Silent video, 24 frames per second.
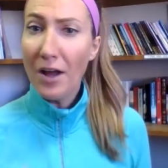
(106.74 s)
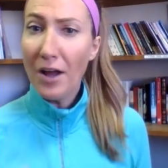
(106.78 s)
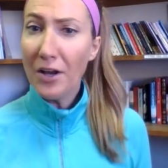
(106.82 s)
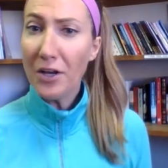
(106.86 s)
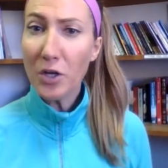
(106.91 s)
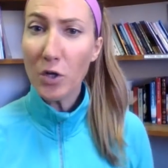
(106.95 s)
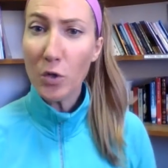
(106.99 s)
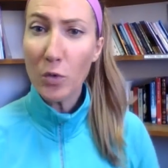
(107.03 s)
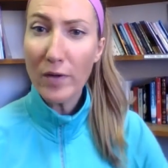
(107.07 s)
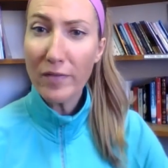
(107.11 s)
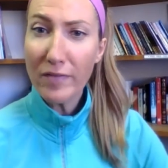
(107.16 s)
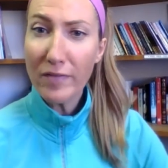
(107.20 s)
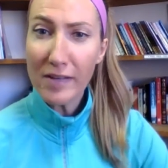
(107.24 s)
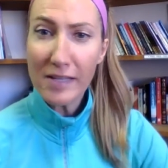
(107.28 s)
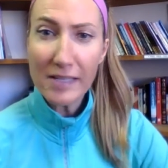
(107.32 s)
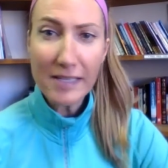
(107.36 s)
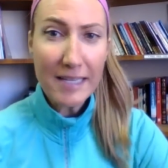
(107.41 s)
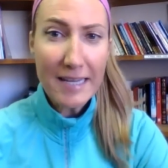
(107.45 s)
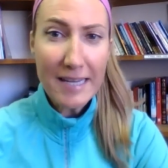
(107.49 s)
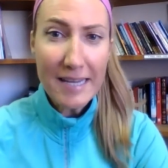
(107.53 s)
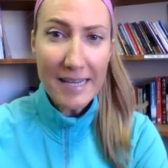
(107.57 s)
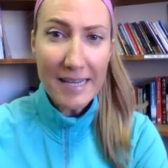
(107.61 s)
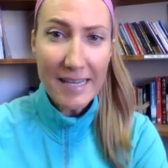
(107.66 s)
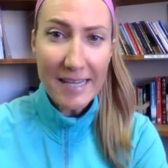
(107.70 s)

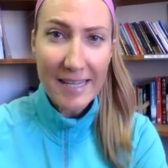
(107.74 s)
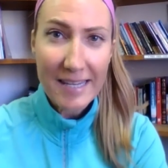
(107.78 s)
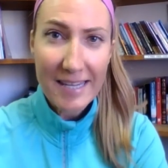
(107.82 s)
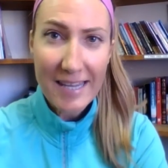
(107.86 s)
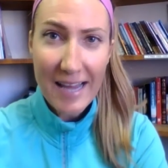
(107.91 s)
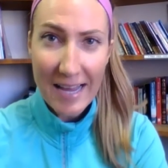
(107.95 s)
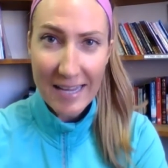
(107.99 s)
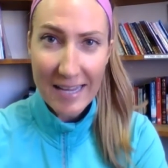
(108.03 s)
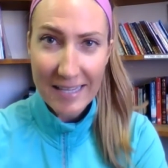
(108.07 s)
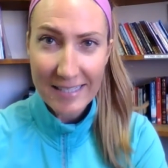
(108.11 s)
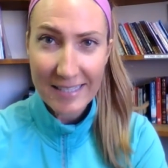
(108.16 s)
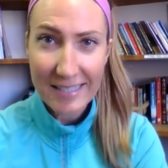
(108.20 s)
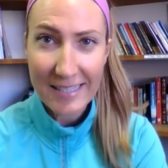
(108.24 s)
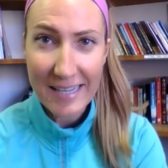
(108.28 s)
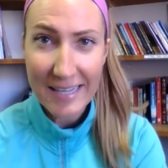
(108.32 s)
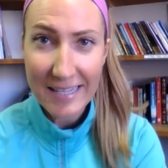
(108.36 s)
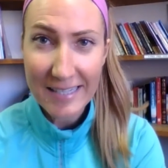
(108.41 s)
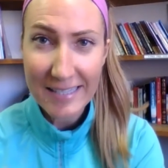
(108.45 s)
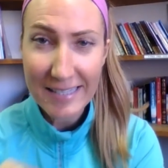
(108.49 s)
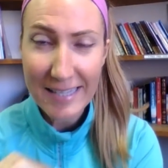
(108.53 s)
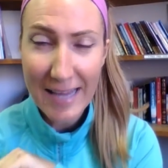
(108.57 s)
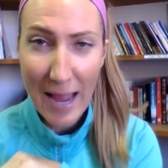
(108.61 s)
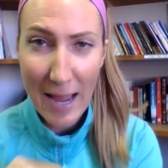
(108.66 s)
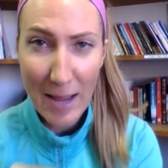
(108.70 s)
unequivocally, yes,
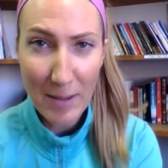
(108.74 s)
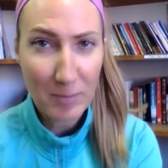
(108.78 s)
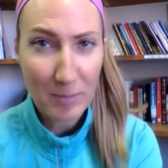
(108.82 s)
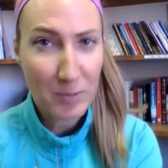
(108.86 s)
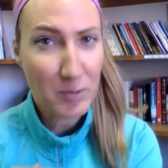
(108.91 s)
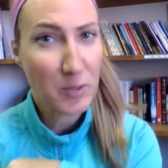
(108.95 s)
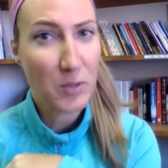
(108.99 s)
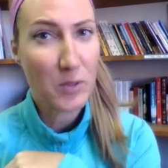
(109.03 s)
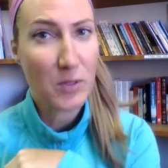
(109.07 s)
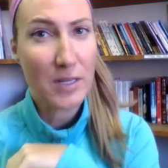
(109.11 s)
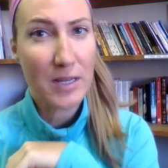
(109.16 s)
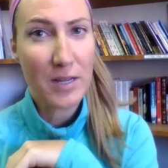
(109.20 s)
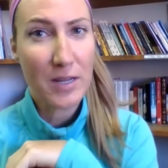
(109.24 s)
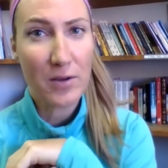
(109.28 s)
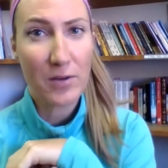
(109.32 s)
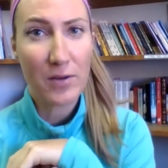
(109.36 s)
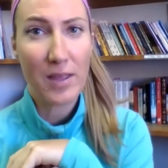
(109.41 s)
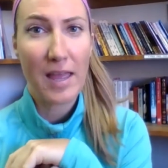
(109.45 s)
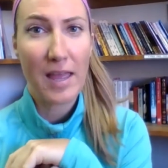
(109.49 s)
it's absolutely